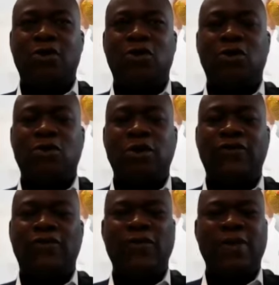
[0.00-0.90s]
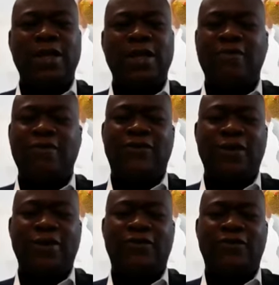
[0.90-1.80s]
So we've been with them
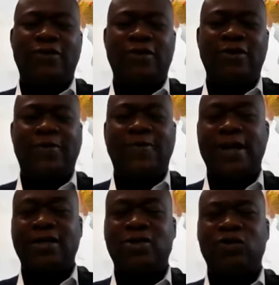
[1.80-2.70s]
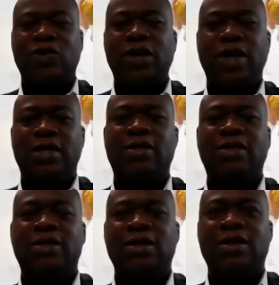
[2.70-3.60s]
for the past 2
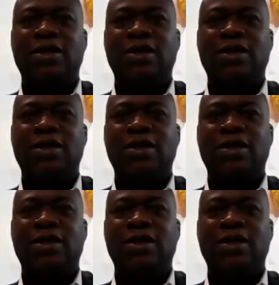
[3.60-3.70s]
years.